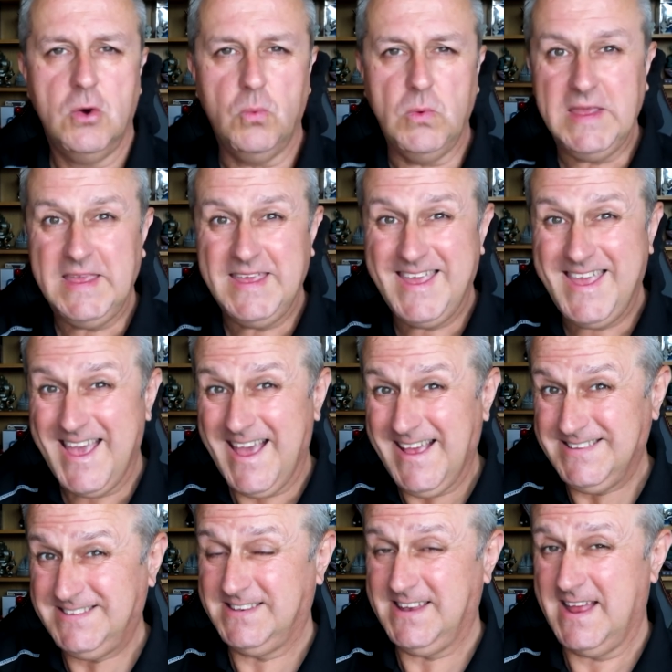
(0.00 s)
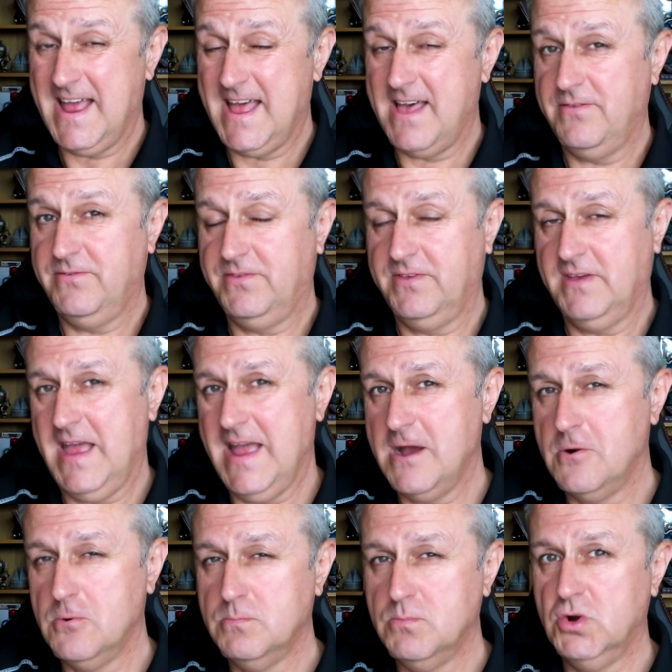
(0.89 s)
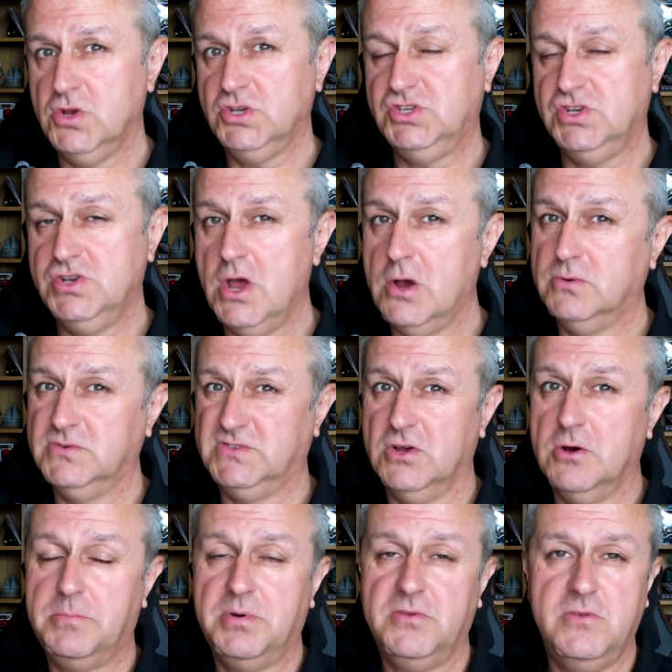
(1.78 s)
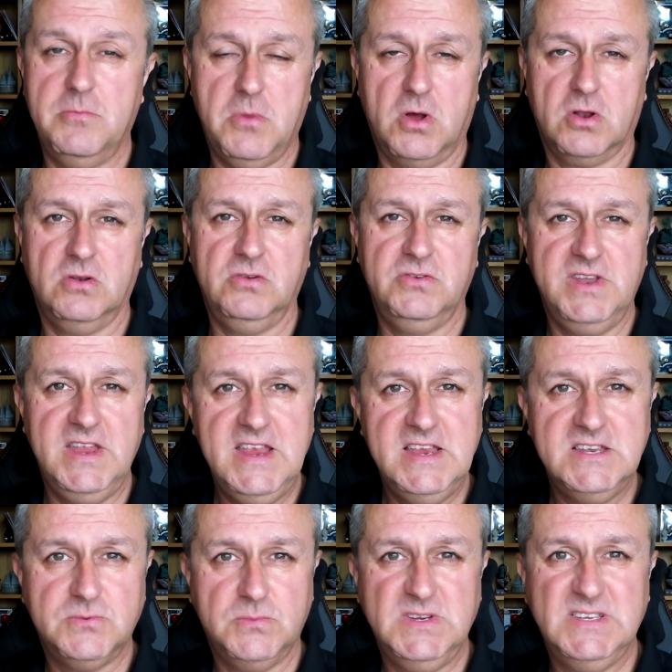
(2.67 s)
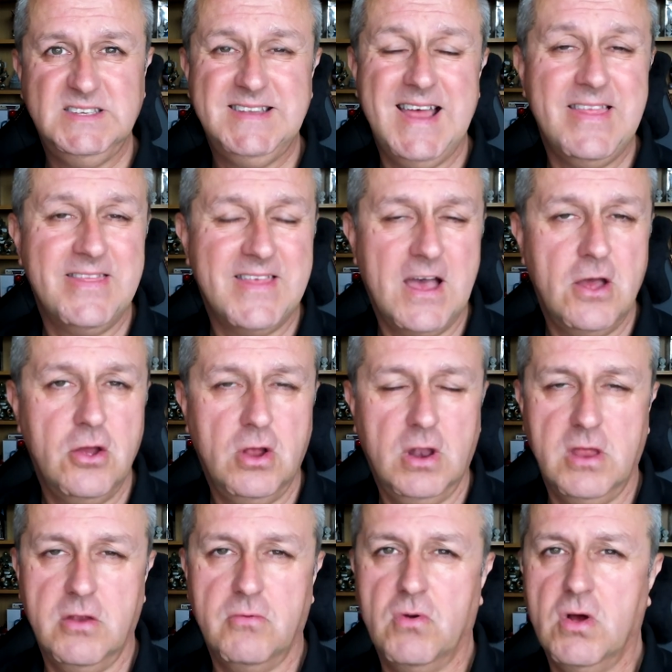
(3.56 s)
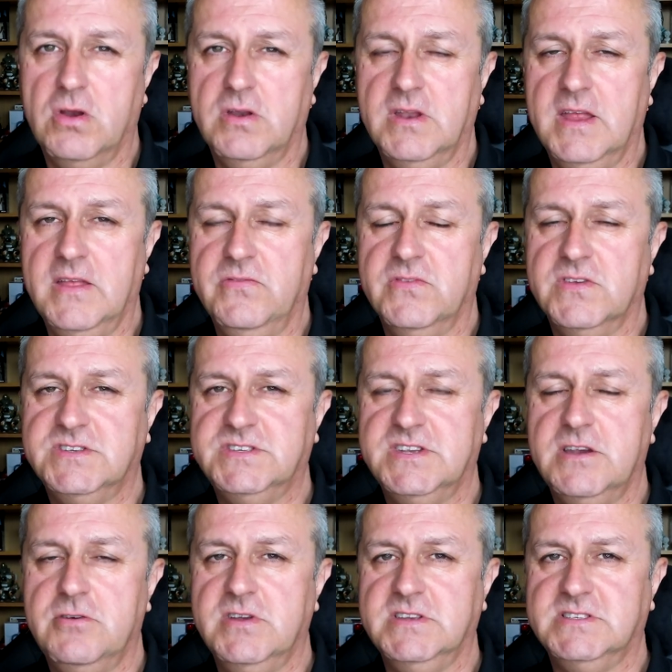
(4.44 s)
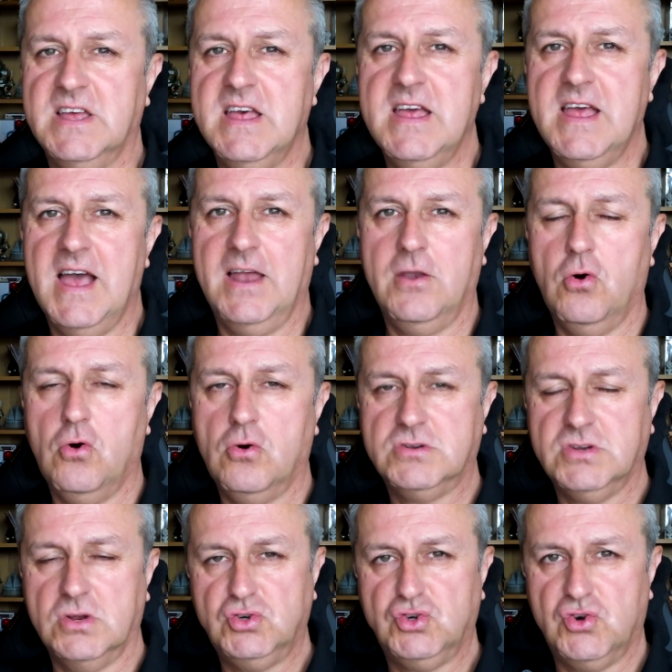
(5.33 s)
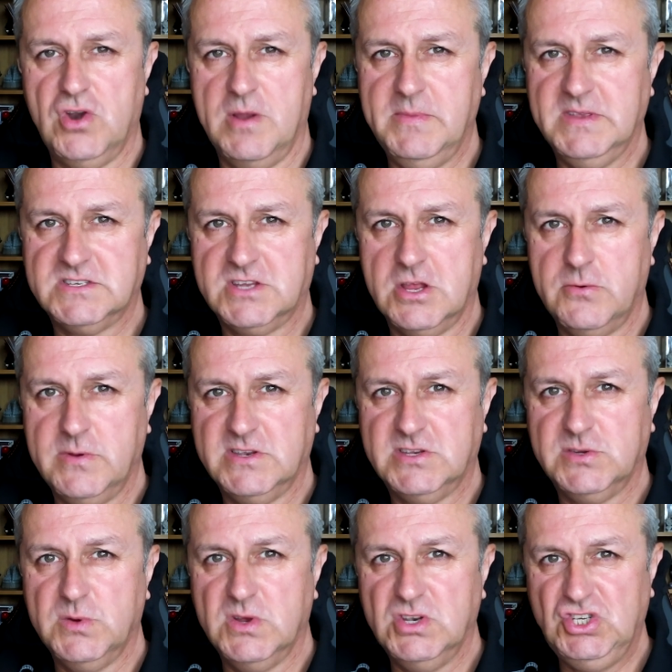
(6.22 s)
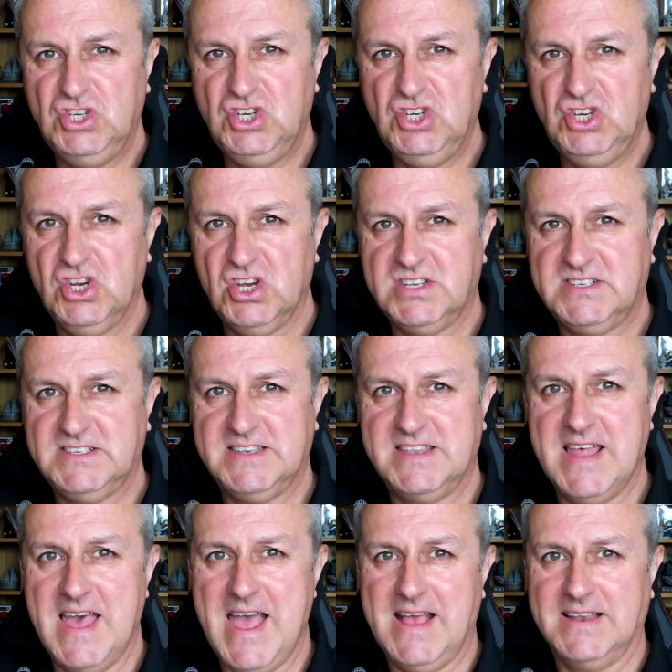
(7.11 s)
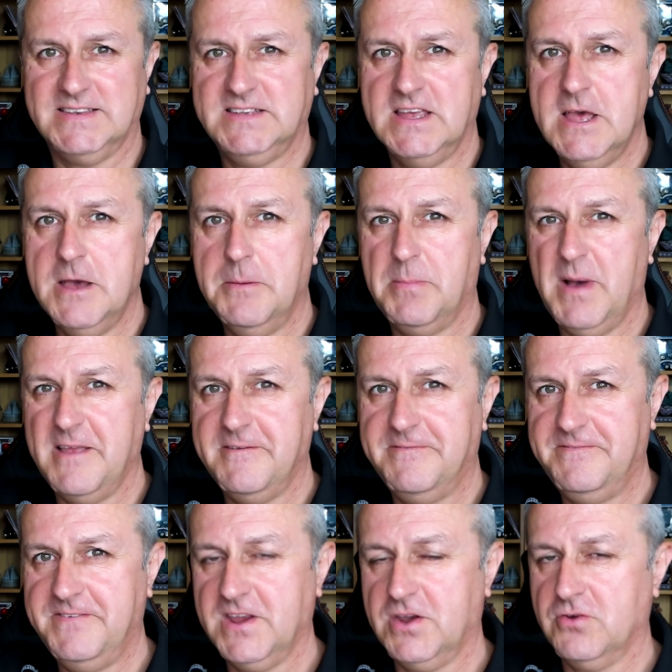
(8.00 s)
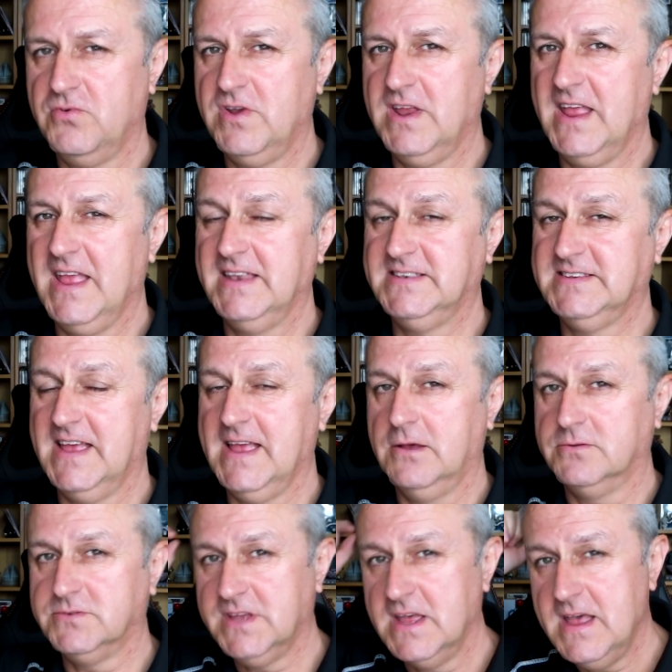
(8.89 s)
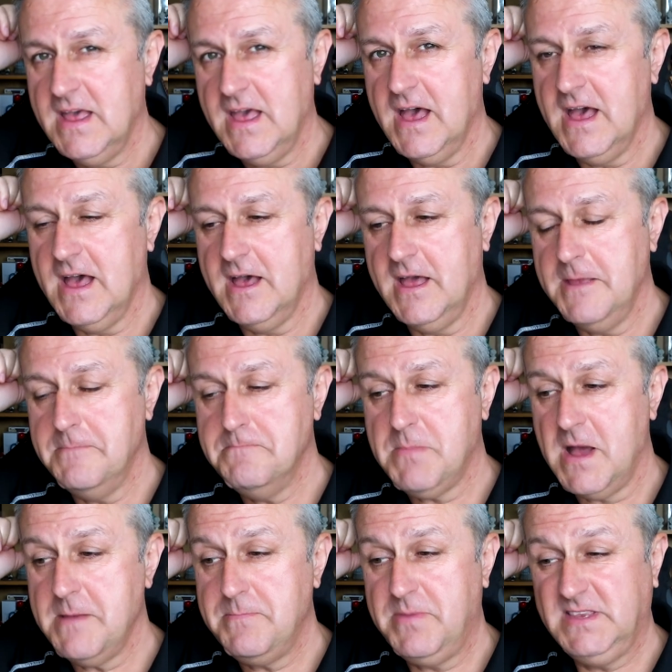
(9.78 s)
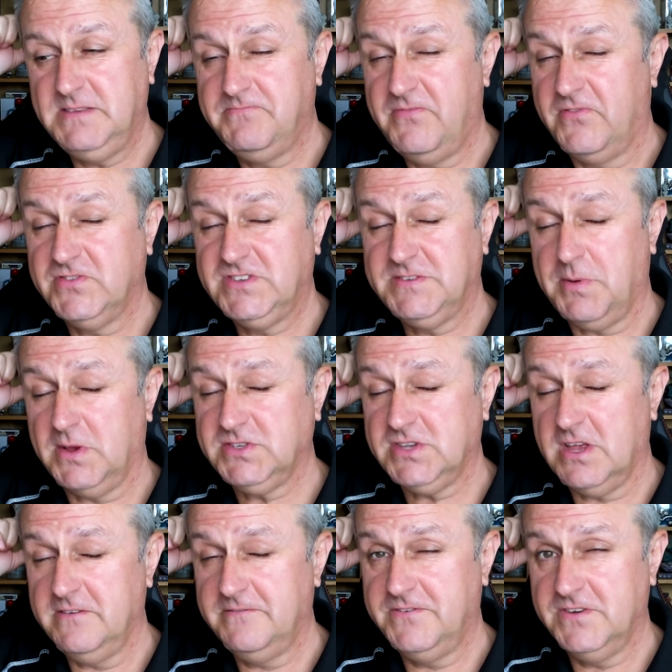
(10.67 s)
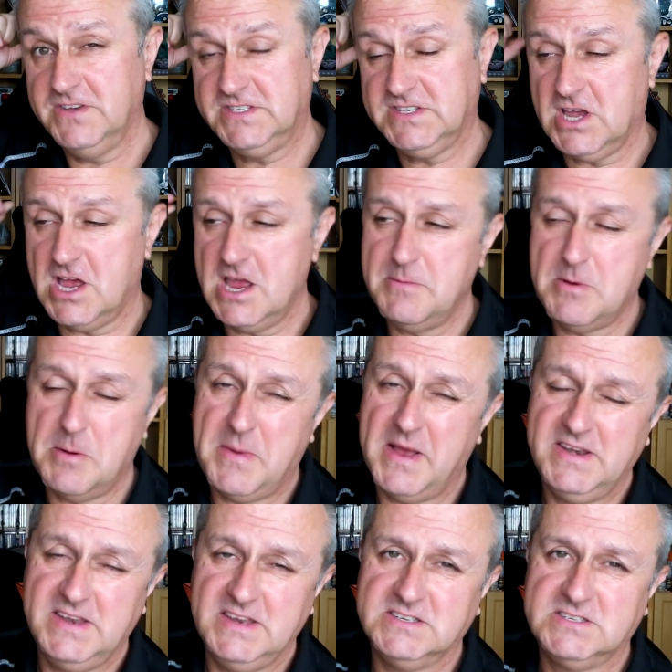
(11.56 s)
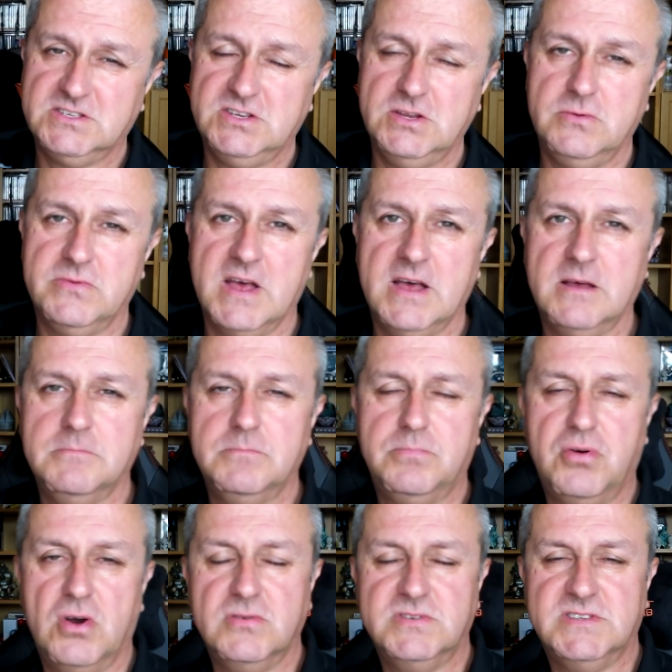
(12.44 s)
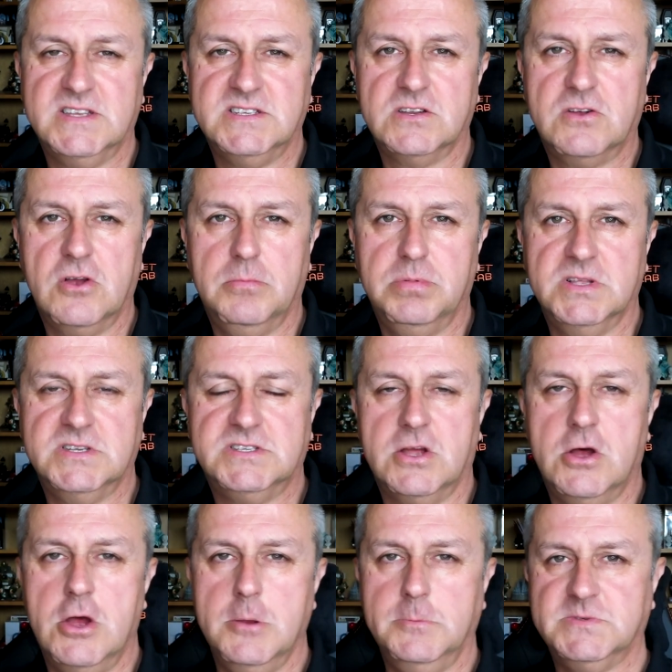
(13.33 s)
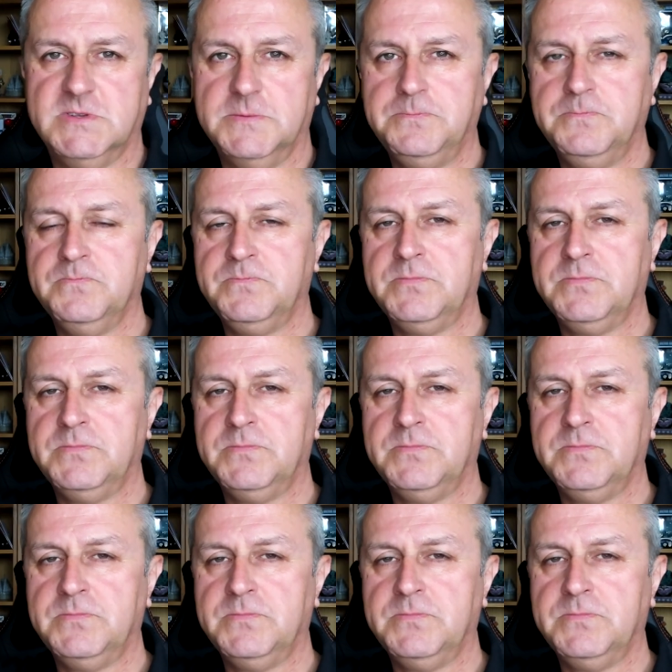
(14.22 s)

We guessed at how much nose up the model needs. We set that earlier on in the series and auto trim is going to adjust that by figuring it out. Uh, it might be spot on first time. I might need to do that process a couple of times.